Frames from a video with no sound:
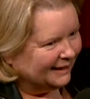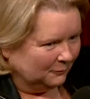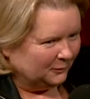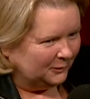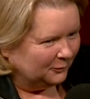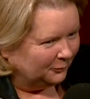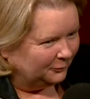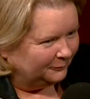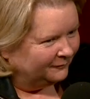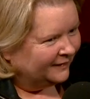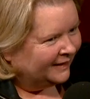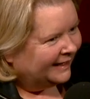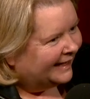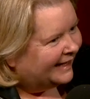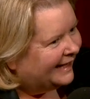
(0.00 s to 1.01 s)
aren't we all?
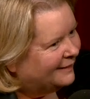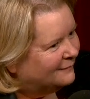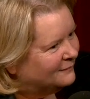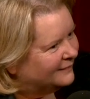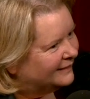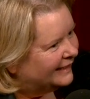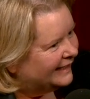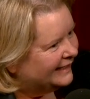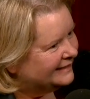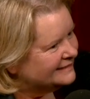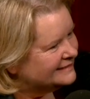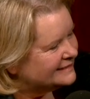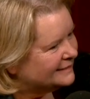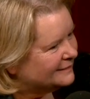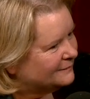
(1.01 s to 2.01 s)
Um,
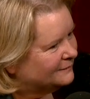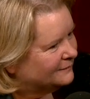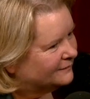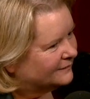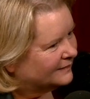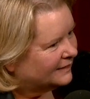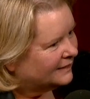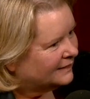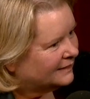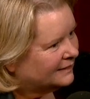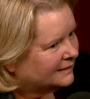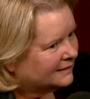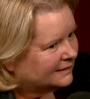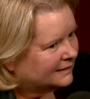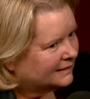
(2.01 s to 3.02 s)
and, um,
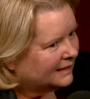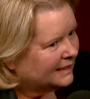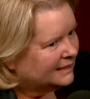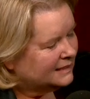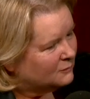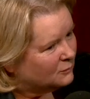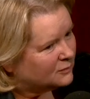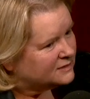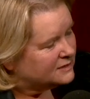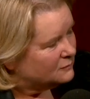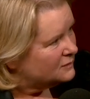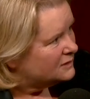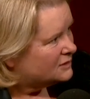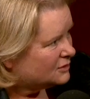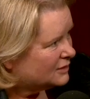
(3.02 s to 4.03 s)
uh, and he was, he
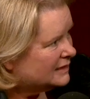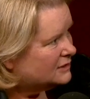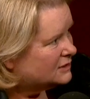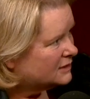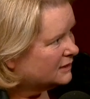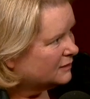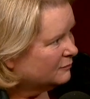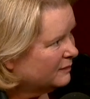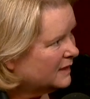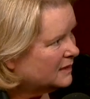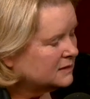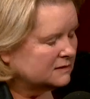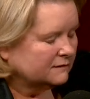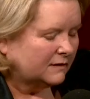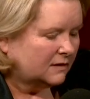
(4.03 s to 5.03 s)
was strangely competitive.